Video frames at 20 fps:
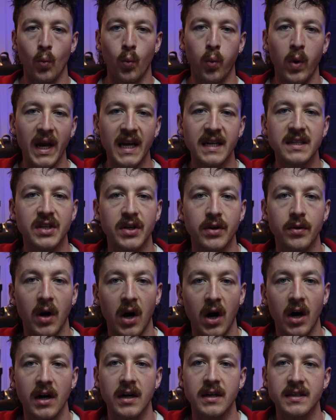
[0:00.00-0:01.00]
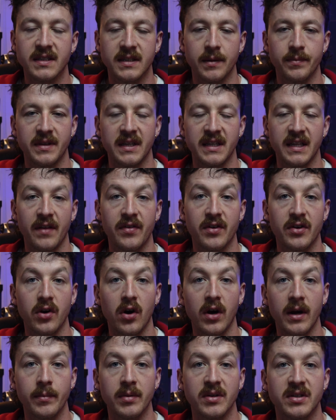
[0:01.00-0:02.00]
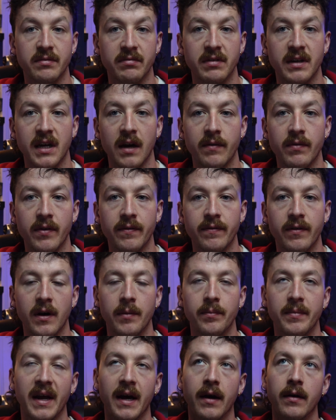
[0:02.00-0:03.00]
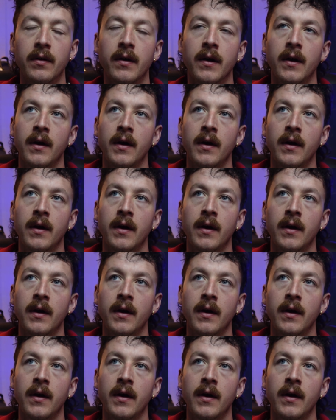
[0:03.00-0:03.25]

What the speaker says: way too hard, something that they're not able to recover from. Now,